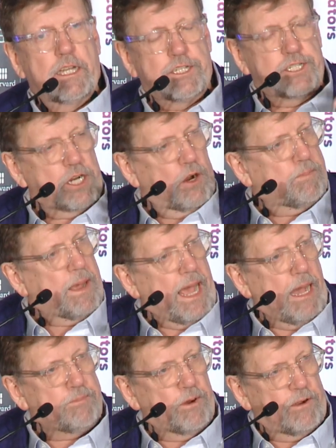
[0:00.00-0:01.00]
Joe
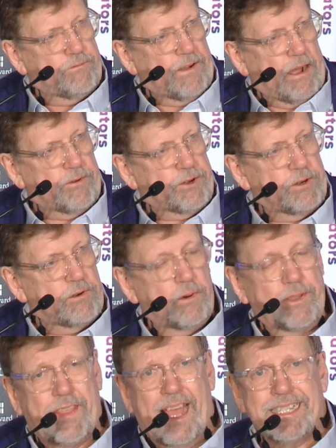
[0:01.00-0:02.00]
Papp, our founder, who
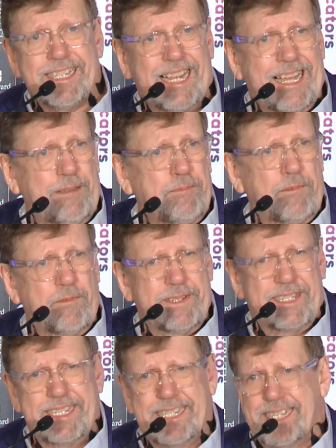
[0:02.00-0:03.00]
at that time
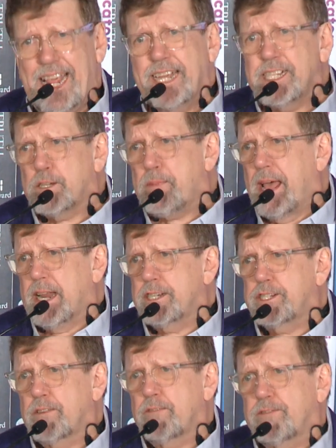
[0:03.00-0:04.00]
was a stage
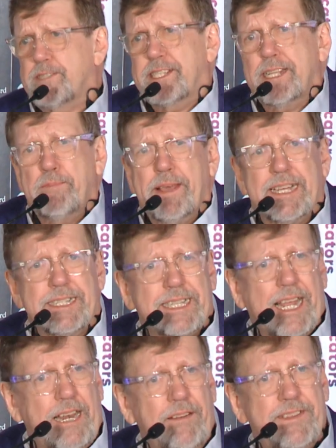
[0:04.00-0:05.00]
manager for CBS
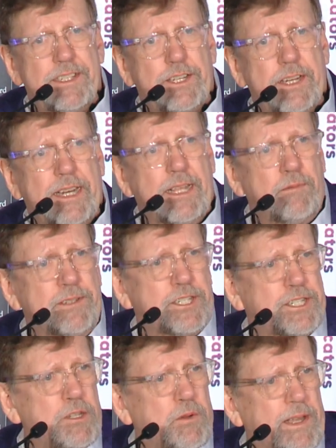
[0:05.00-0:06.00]
television, he was
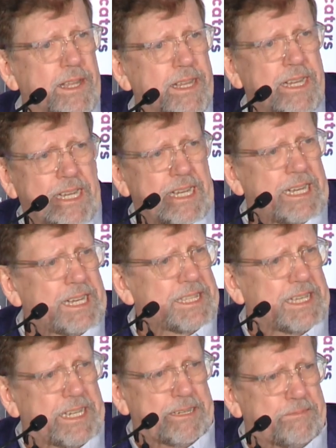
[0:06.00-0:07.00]
doing
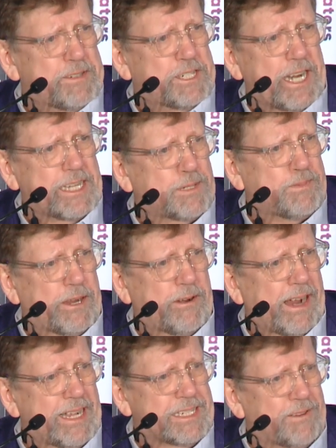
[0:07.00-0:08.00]
the Shakespeare
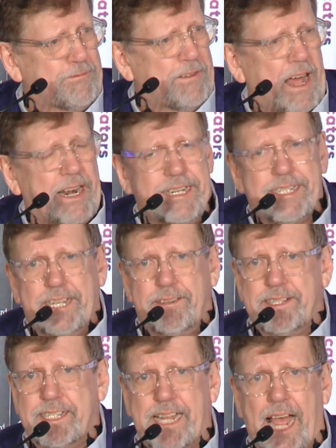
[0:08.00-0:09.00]
as a volunteer
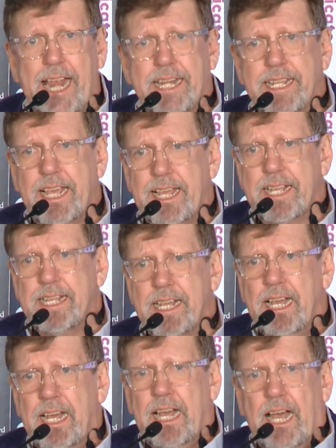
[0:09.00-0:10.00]
side gig,
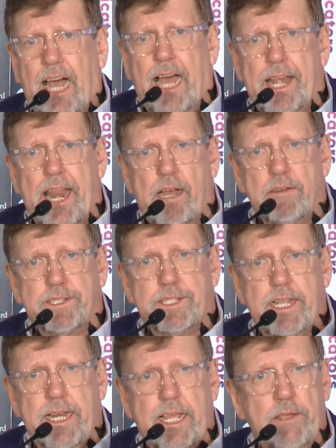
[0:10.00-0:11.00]
announced
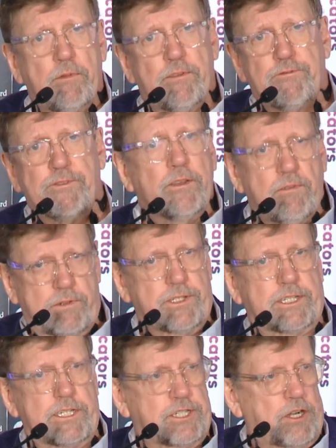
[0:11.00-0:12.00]
that he
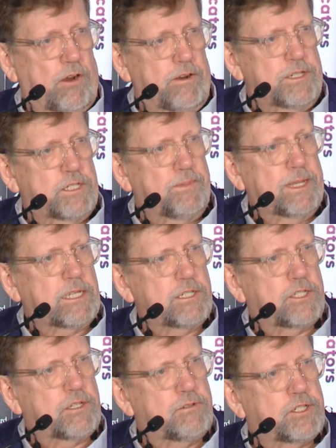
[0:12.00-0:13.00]
refused to charge because
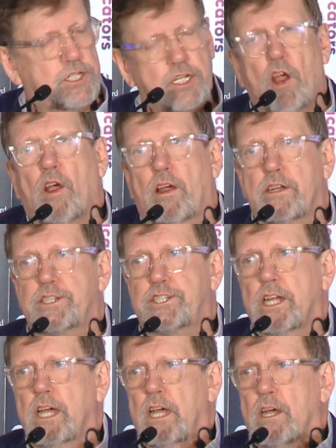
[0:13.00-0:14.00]
to
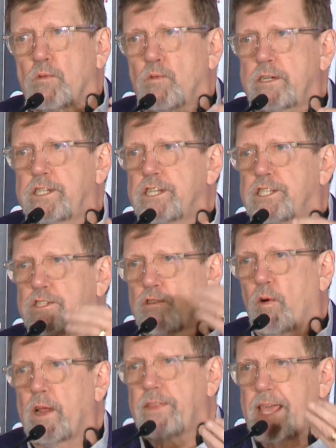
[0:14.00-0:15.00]
charge would
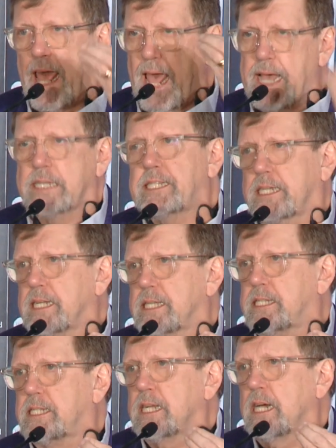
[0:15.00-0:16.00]
destroy the
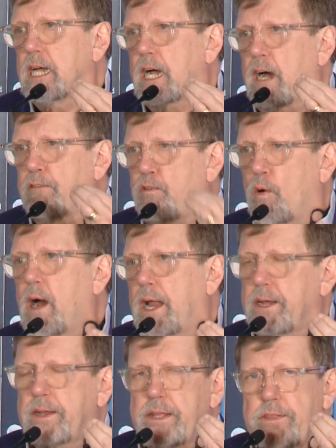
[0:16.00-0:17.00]
essence of
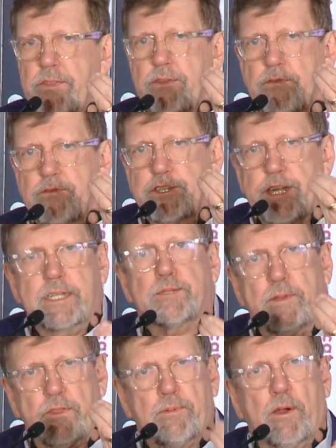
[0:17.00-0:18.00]
what
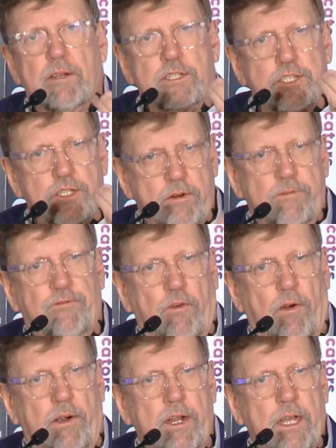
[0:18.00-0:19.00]
Shakespeare in the Park stood
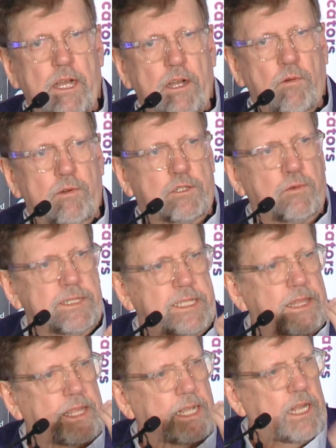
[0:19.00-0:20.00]
for, which was
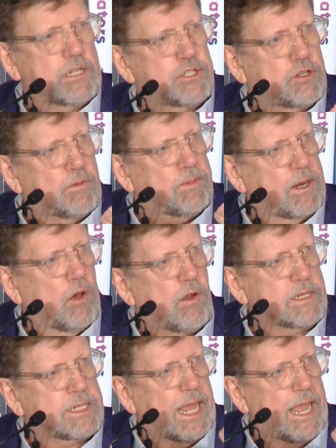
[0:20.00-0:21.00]
that the culture
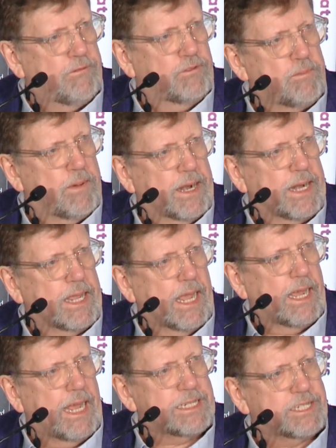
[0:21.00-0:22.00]
belonged to everybody
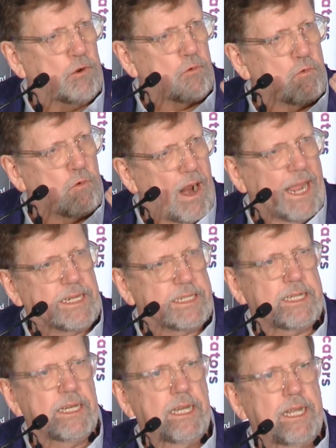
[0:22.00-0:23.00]
as a
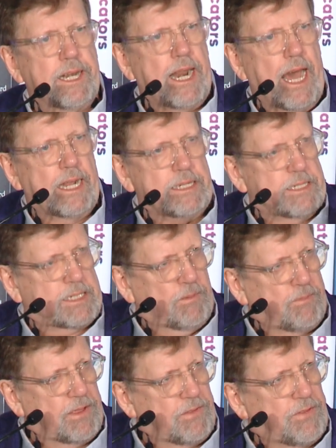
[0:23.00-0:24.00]
right, not
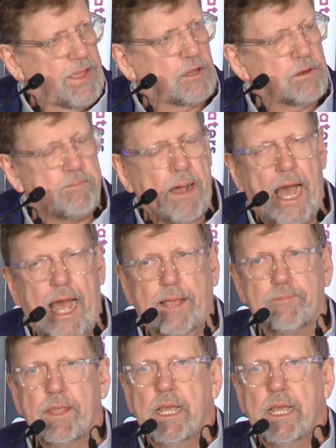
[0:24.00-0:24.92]
something that they could buy.